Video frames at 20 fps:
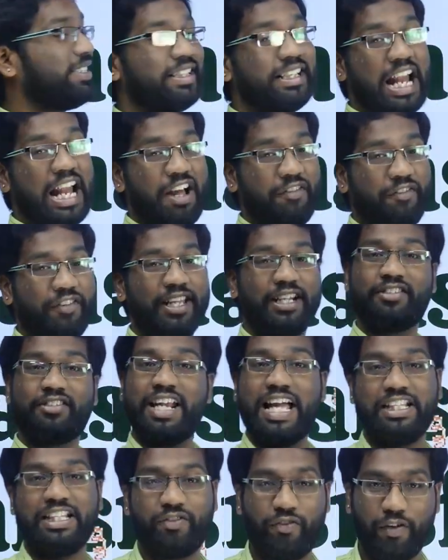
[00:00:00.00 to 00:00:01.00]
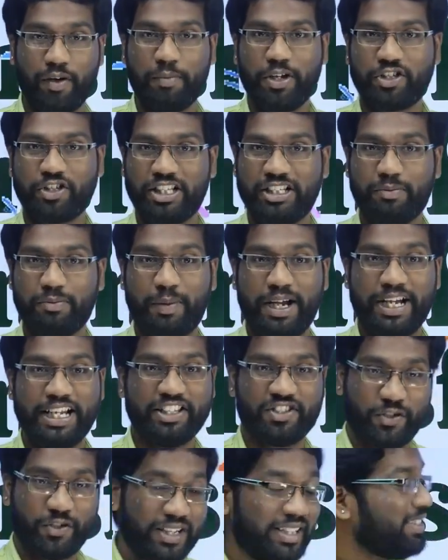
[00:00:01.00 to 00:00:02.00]
graphical transformations, my dear
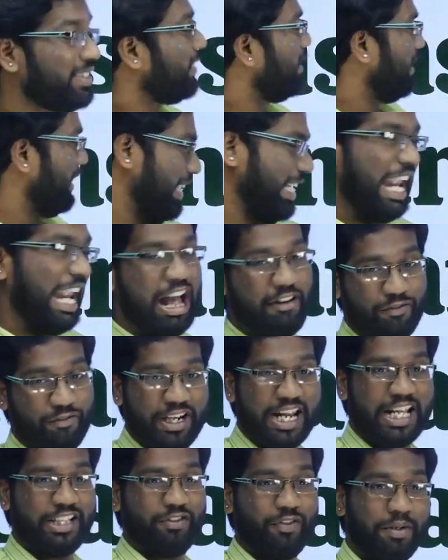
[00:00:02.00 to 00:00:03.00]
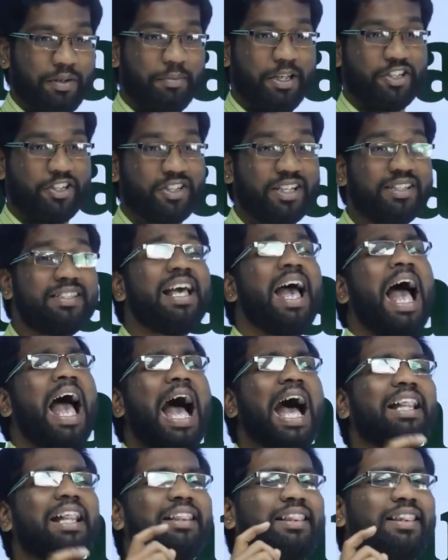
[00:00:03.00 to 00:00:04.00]
students, graph transformations,
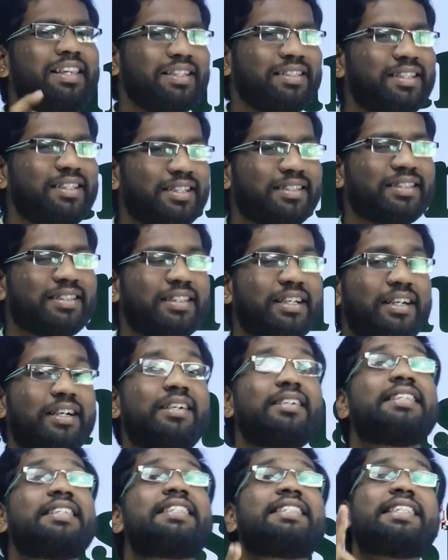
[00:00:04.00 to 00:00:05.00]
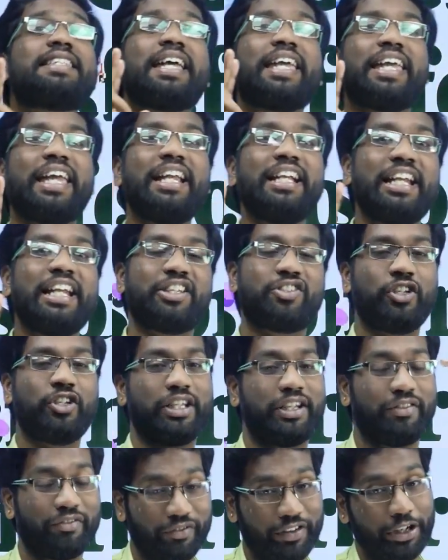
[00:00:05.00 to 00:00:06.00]
and this is the second
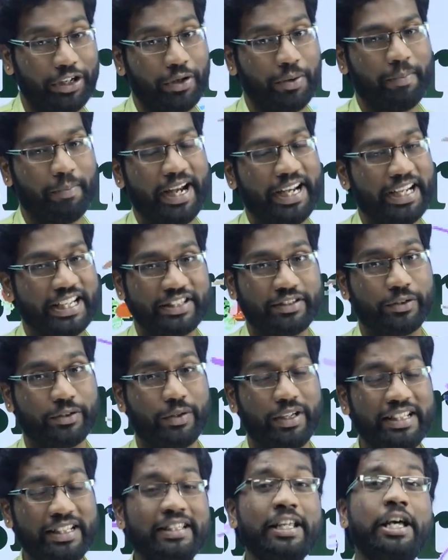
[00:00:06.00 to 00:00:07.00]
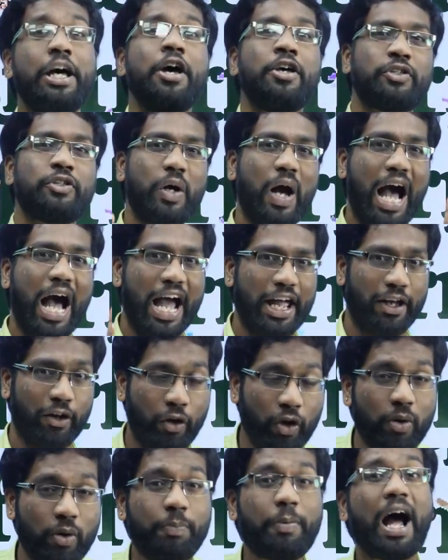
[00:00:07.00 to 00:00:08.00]
lecture video, my dear students. So I
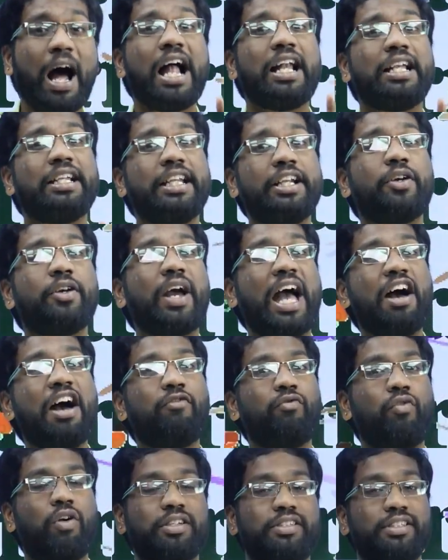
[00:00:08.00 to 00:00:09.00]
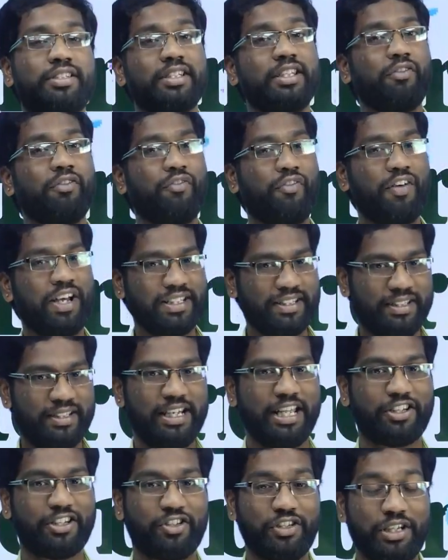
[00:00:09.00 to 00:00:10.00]
hope already you have watched the first
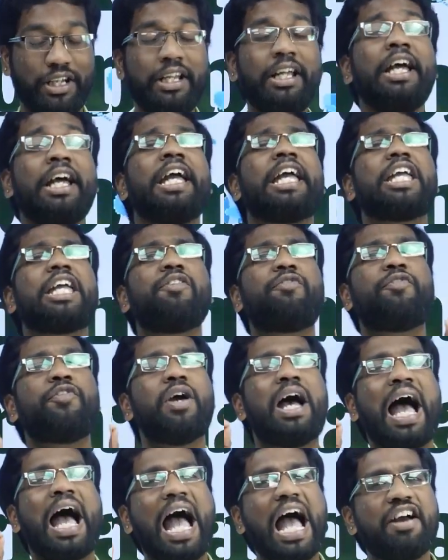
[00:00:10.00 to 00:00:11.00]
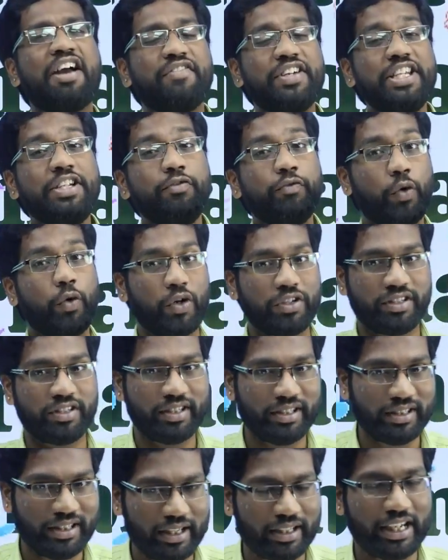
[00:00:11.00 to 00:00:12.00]
lecture. If you haven't
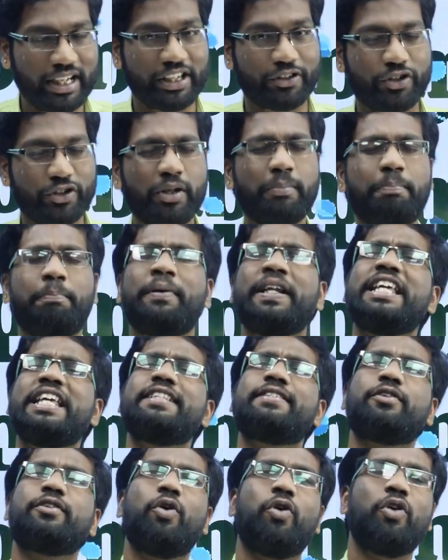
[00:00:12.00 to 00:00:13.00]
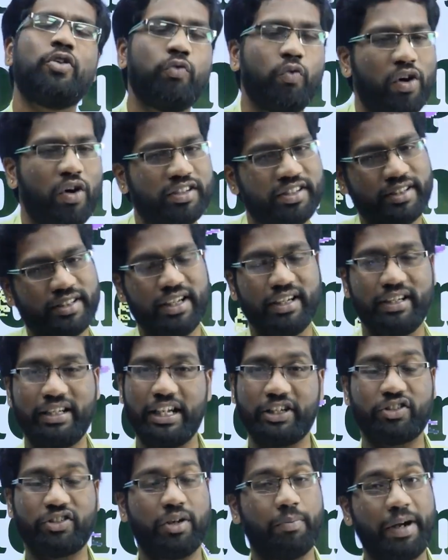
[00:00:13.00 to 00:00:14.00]
watched that lecture, please go and watch that
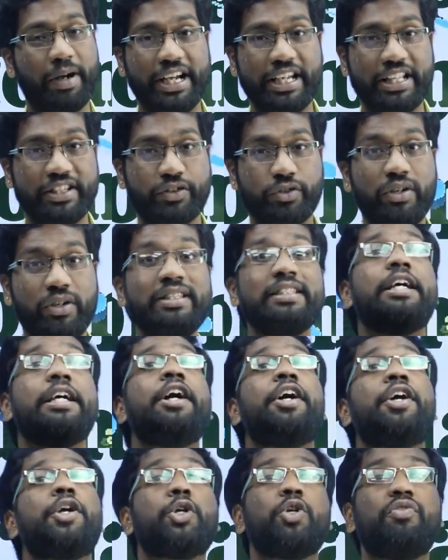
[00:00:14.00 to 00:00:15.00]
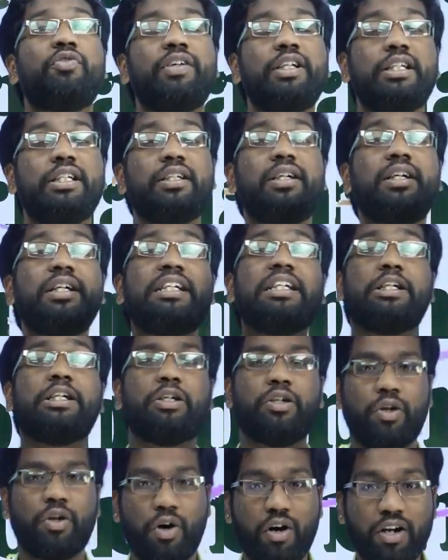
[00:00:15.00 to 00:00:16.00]
lecture, my dear students. You will learn
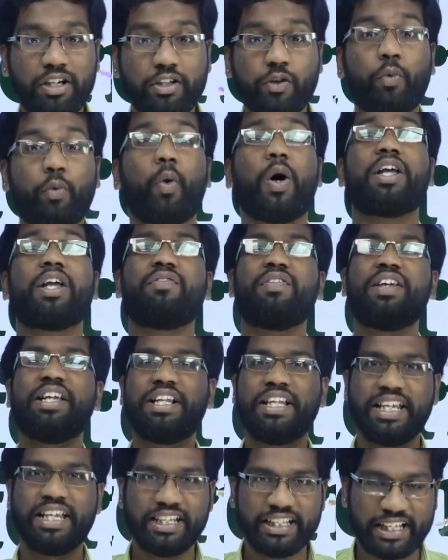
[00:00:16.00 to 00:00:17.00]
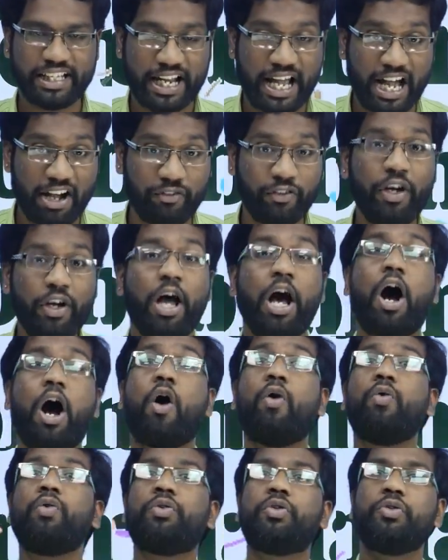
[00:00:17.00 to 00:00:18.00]
a lot why we need graph,
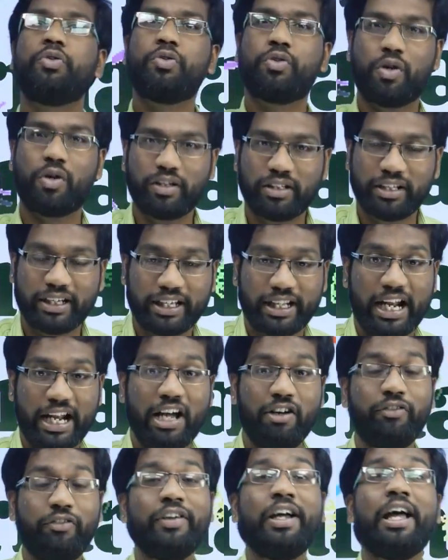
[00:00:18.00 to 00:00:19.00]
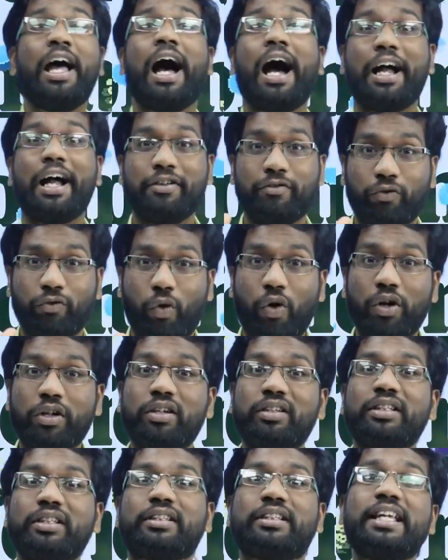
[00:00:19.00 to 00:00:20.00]
how to draw the graph, and what
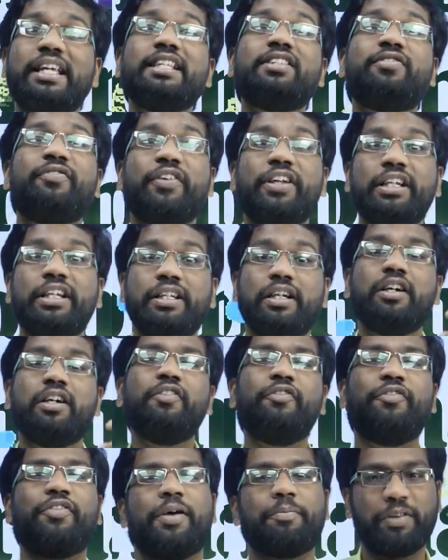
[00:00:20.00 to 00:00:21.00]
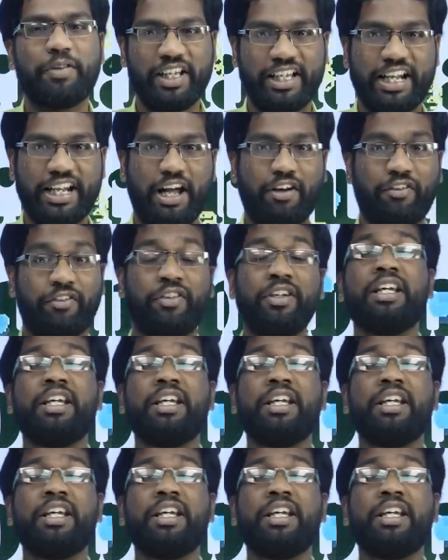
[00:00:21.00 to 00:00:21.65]
are the things we learn from the graph.